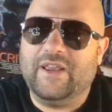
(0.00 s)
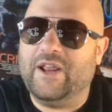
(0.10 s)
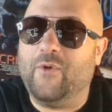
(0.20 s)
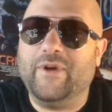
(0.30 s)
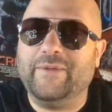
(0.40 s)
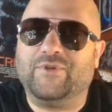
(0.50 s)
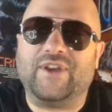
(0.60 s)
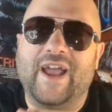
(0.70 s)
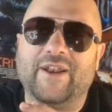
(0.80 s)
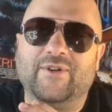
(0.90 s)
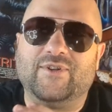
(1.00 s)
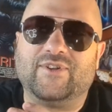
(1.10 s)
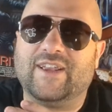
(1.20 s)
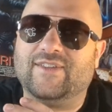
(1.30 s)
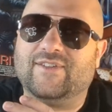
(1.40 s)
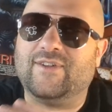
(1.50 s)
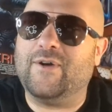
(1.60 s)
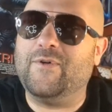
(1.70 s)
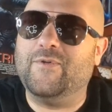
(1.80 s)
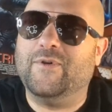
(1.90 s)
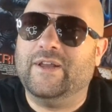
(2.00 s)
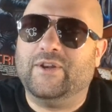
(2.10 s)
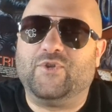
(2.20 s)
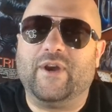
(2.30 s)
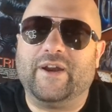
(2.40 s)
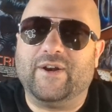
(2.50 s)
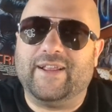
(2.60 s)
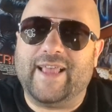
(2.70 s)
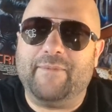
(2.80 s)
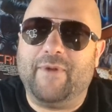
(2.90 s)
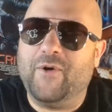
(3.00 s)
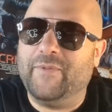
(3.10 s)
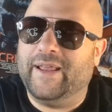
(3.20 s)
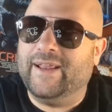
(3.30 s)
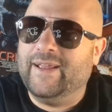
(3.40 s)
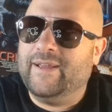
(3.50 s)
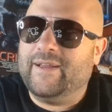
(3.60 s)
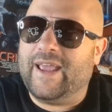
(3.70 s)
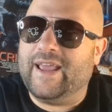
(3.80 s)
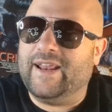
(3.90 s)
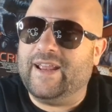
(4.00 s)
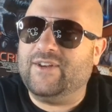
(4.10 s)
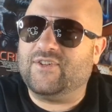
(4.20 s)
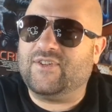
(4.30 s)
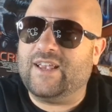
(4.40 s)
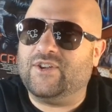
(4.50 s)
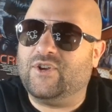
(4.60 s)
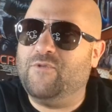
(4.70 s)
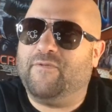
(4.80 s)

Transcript: you know, William Shatner just gets so triggered in that moment, and he just says, "You